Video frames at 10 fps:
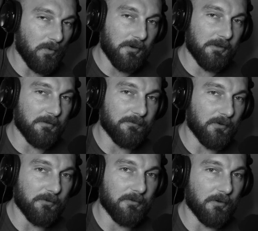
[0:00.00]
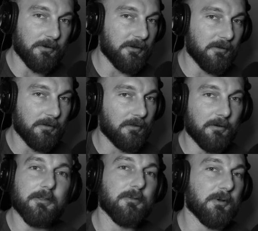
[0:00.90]
won in the first 30 to
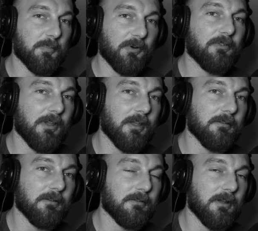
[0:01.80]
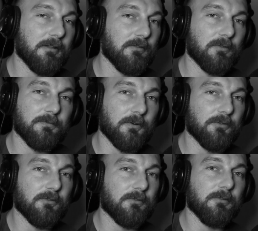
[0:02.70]
33%. It's not in those
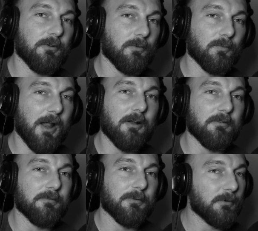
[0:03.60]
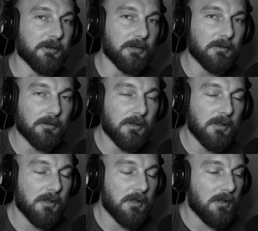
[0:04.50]
first, round of 3.
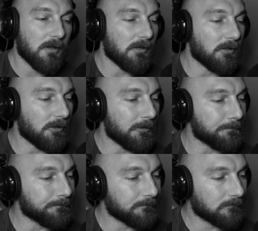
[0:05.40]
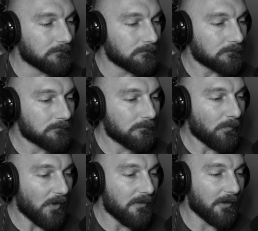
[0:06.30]

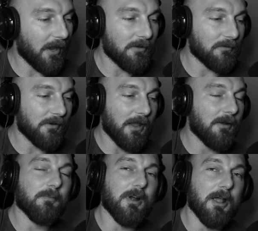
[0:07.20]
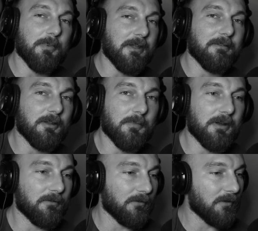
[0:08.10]
In the case of an AMRAP, 18
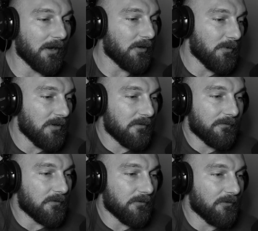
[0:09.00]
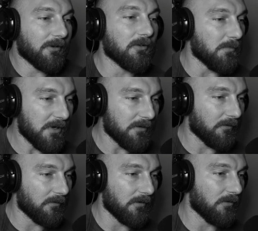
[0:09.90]
minutes, it's not going to be in the first 6
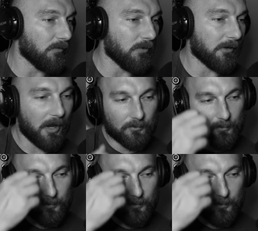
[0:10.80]
minutes that the workout's